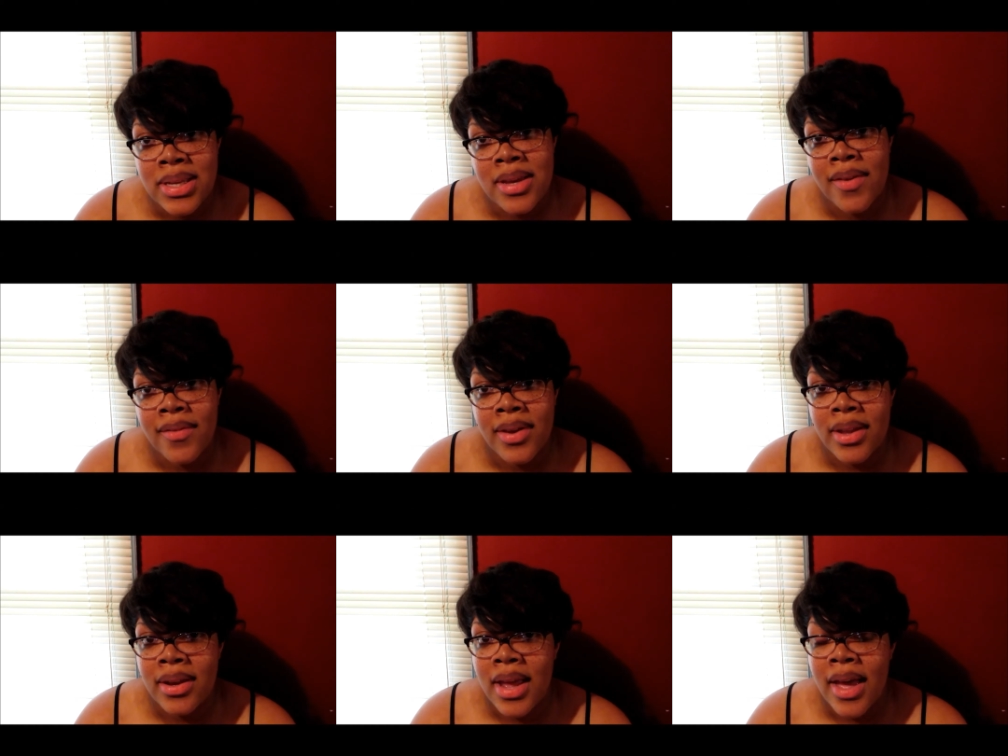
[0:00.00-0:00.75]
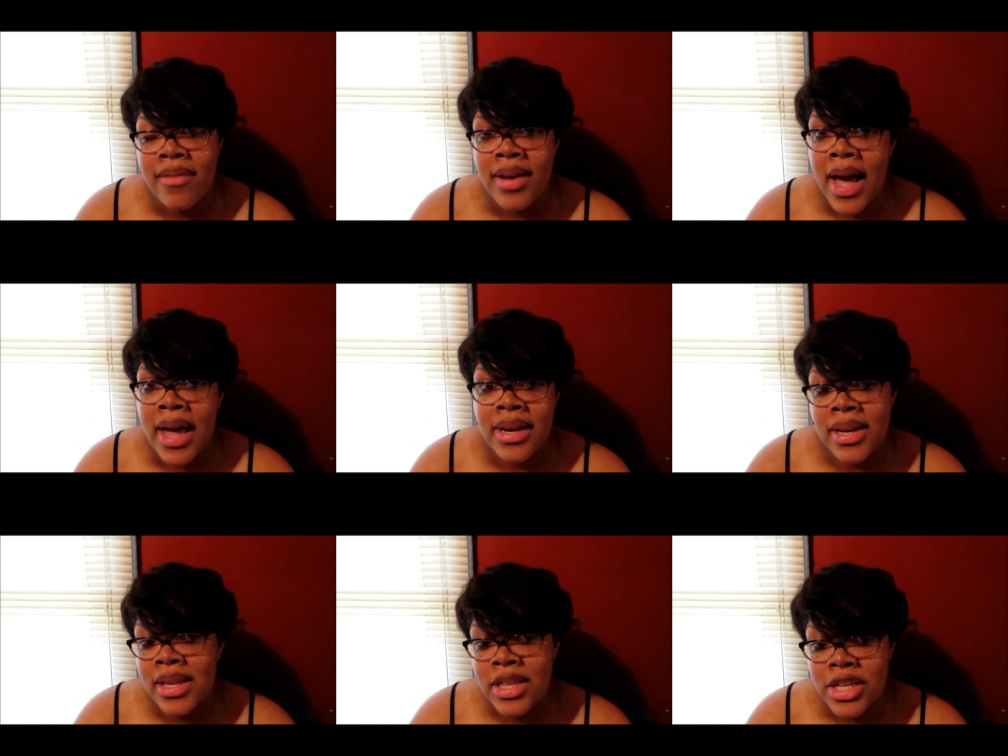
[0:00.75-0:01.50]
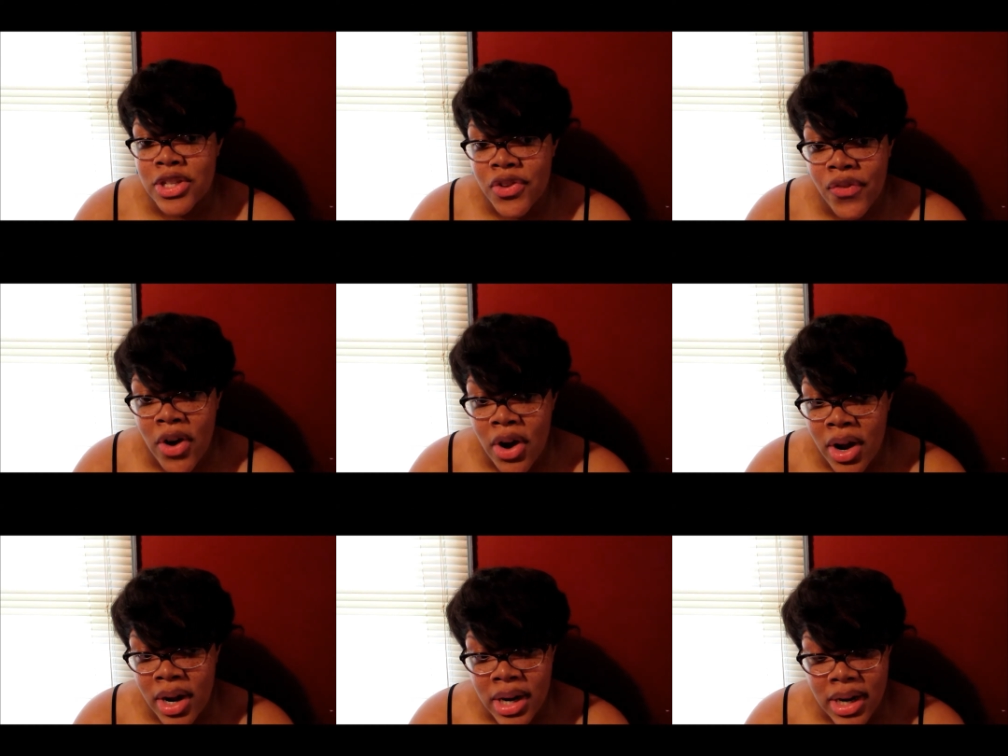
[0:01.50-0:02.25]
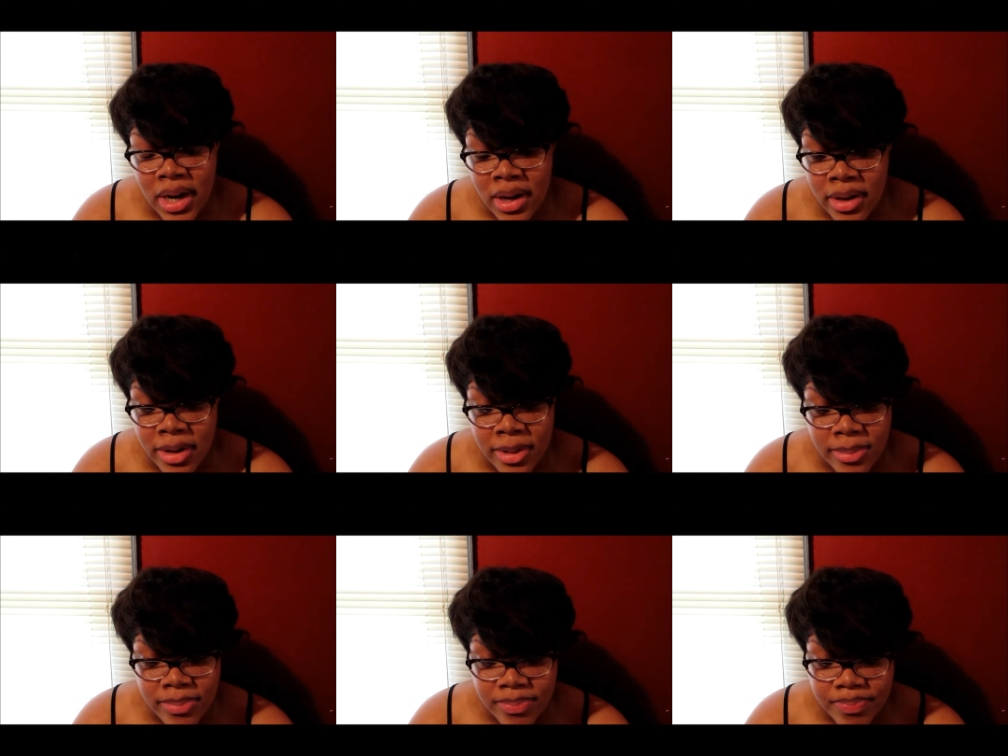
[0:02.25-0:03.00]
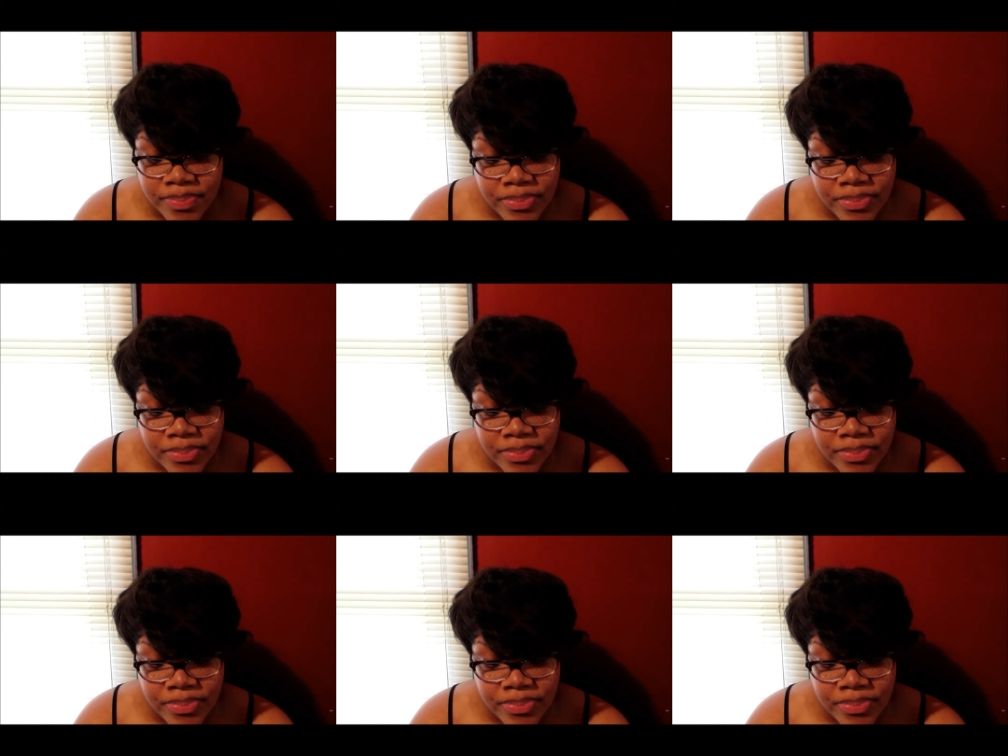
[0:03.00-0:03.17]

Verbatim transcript: to even have gotten it this far. Um,